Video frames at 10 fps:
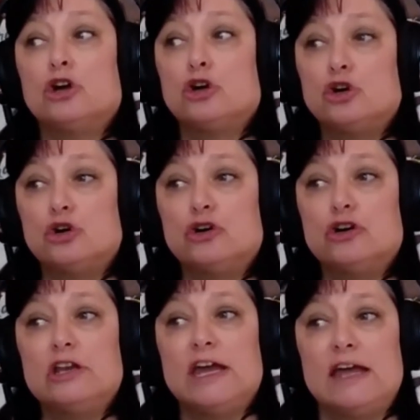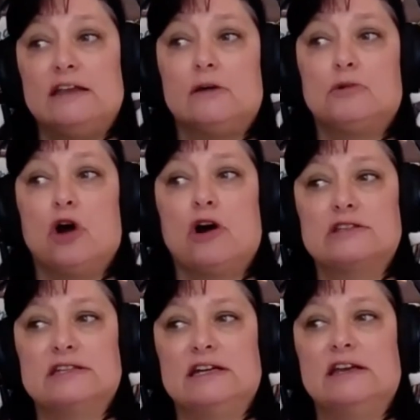could end up
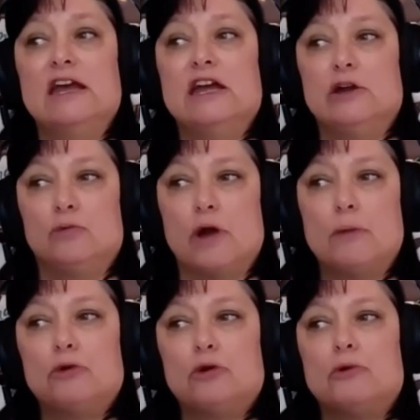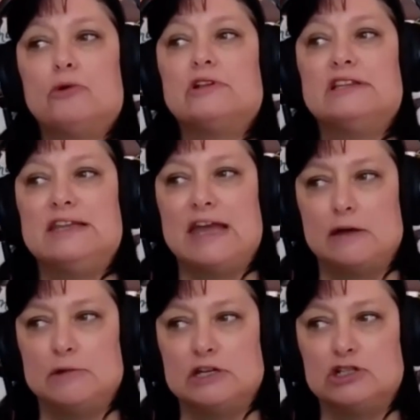causing irreparable
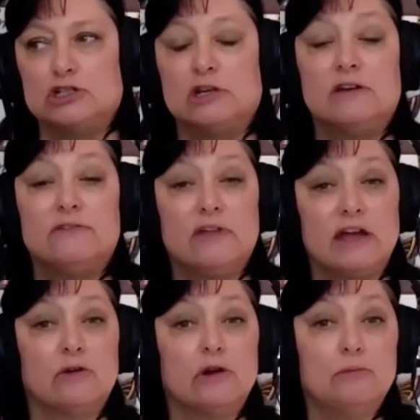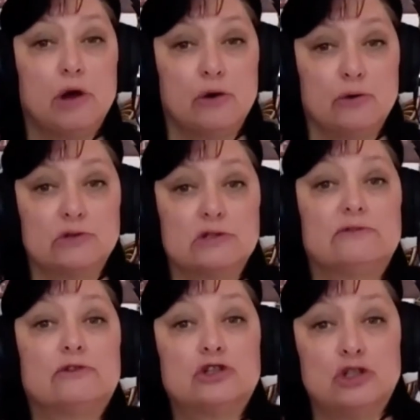damage if they are imposed
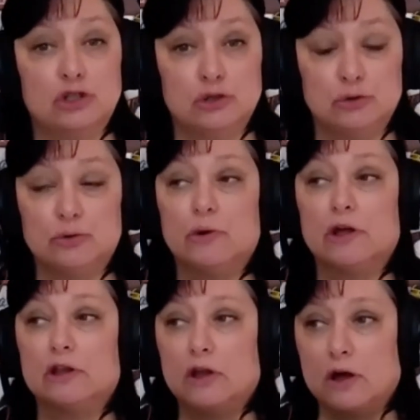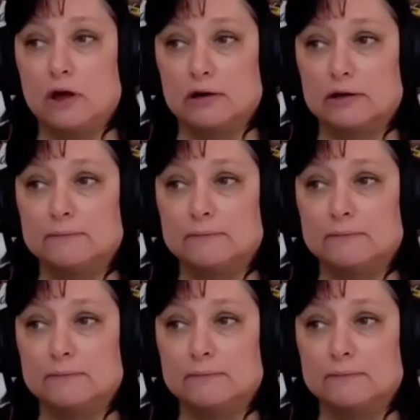for too long.